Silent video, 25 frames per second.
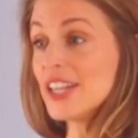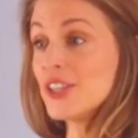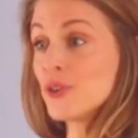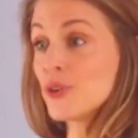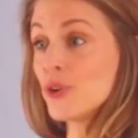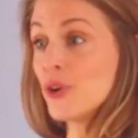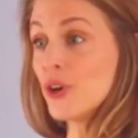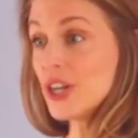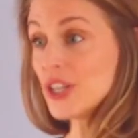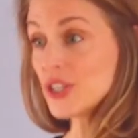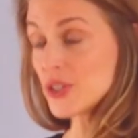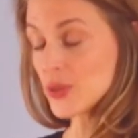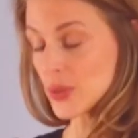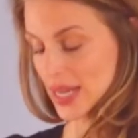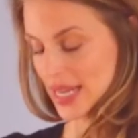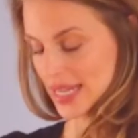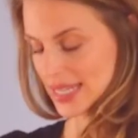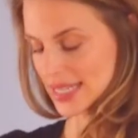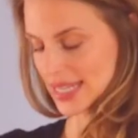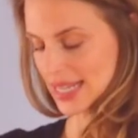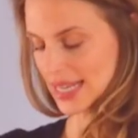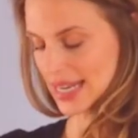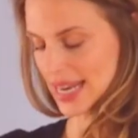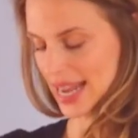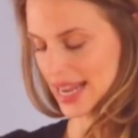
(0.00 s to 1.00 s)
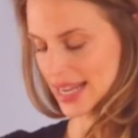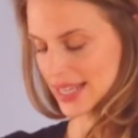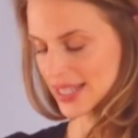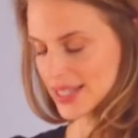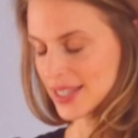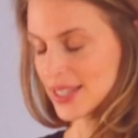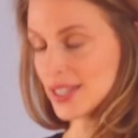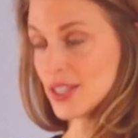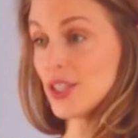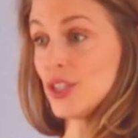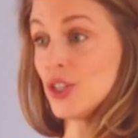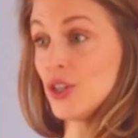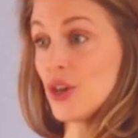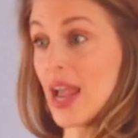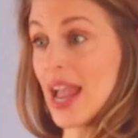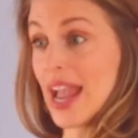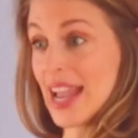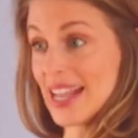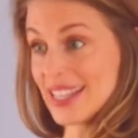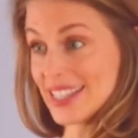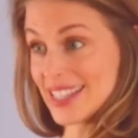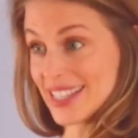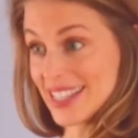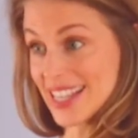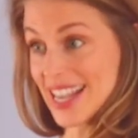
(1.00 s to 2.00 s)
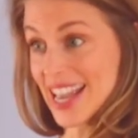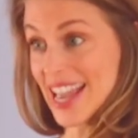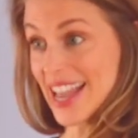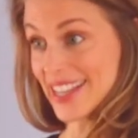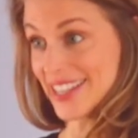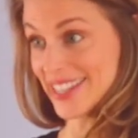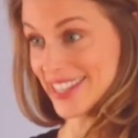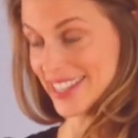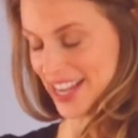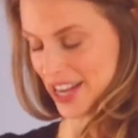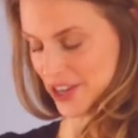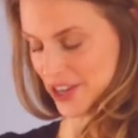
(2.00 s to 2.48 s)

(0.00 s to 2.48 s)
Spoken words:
and you're going to interlace your hands as